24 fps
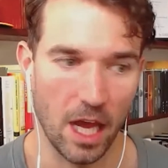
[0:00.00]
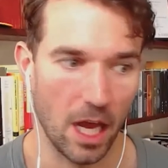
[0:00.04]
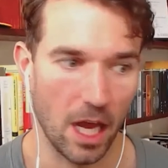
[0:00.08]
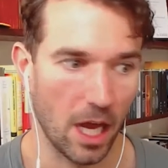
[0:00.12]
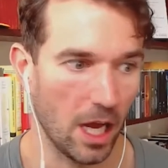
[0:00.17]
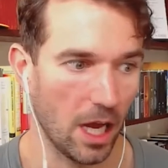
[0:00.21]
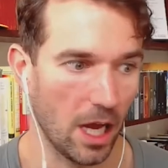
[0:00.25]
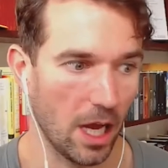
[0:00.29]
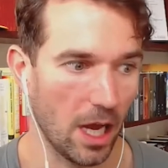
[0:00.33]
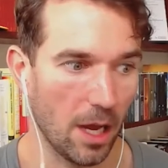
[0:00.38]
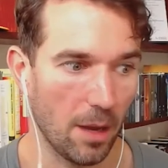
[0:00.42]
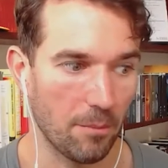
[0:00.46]

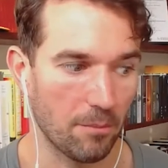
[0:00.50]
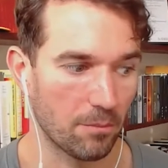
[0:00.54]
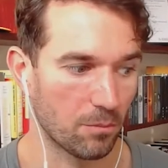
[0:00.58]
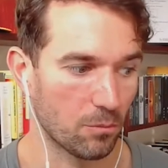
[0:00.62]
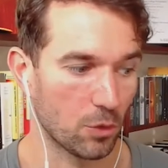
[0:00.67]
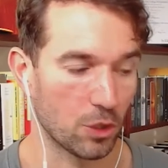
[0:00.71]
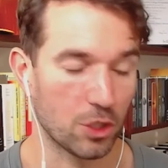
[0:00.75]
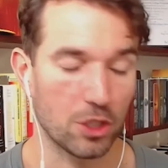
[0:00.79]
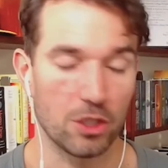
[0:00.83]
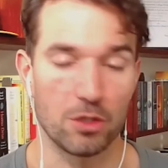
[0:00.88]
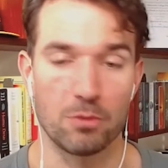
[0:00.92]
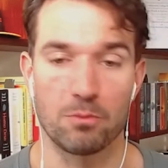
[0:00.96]

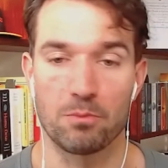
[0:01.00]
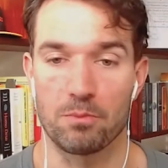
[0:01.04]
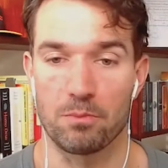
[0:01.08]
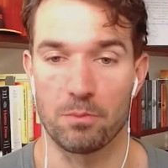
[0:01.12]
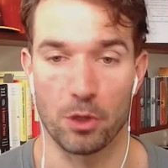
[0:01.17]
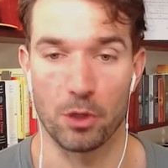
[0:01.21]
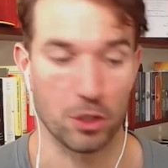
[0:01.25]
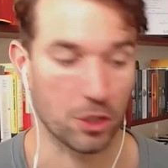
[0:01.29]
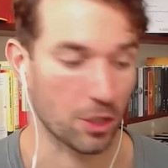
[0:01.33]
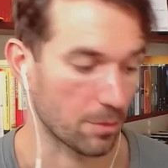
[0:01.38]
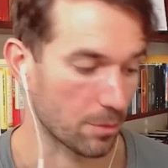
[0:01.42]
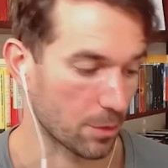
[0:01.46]
Would you
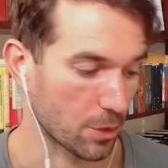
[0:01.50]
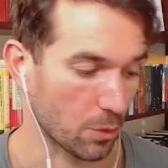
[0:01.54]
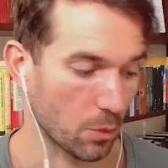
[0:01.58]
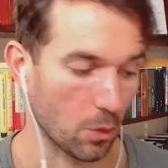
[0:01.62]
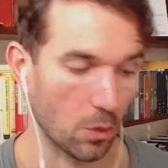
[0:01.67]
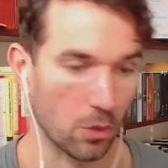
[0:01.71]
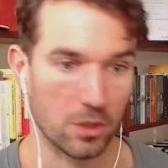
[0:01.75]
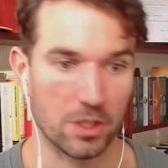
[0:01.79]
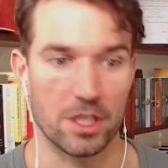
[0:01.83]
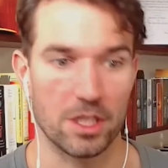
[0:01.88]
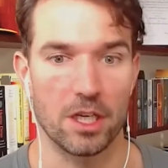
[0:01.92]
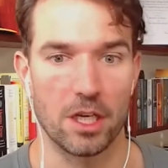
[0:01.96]
push them
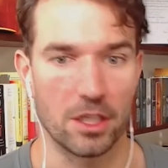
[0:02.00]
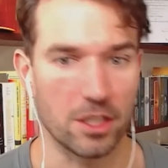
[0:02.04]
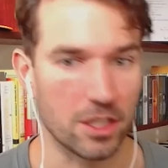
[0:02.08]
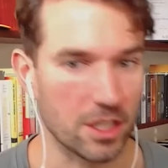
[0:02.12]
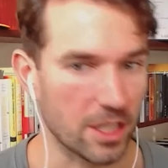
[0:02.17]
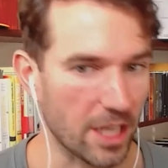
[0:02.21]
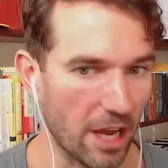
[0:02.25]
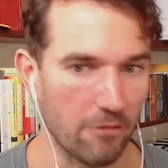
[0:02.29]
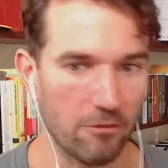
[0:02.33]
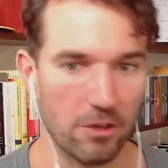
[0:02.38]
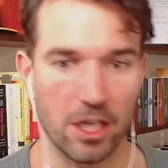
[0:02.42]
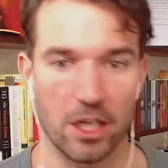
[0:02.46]
towards, just
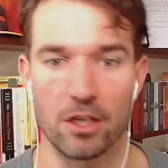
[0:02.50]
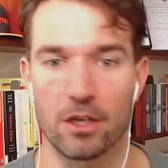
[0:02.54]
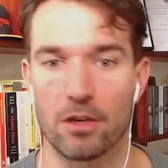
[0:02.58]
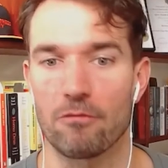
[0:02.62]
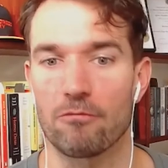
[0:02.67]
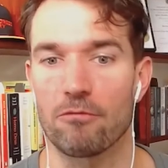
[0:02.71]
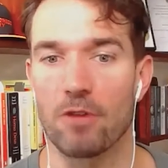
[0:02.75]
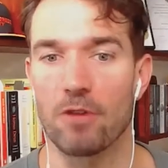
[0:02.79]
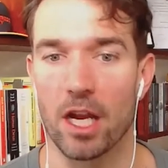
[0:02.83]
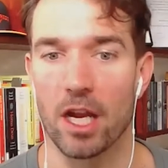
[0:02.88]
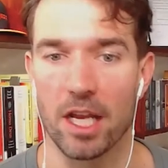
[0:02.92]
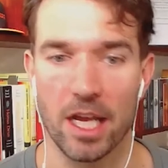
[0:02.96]
get really good at
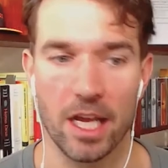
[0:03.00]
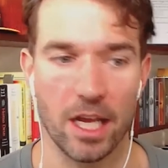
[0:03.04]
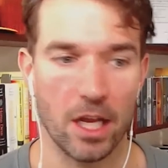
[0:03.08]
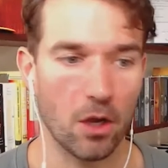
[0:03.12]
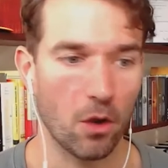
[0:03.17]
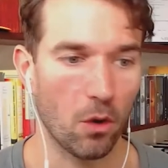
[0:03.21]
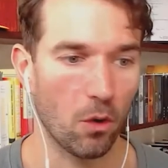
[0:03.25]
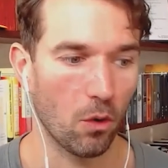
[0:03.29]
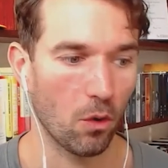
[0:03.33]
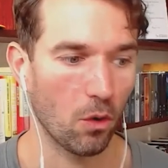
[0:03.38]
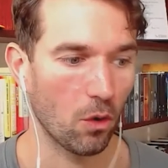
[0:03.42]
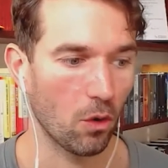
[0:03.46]
running,
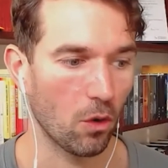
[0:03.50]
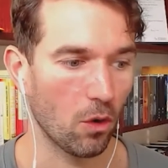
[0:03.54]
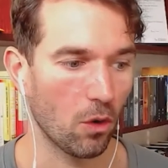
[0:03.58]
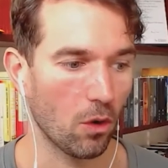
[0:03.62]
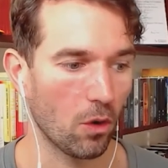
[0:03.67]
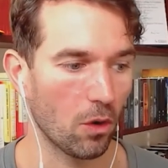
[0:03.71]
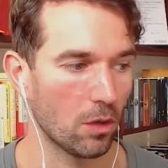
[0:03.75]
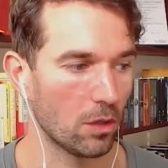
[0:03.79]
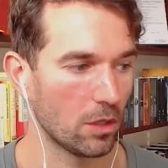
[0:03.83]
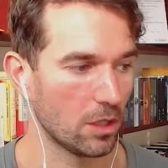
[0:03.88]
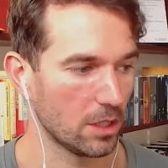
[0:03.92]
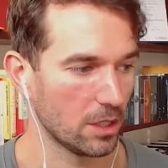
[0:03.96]

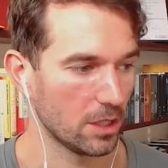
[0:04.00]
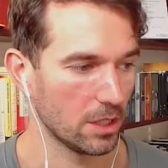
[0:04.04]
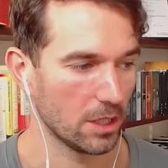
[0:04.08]
or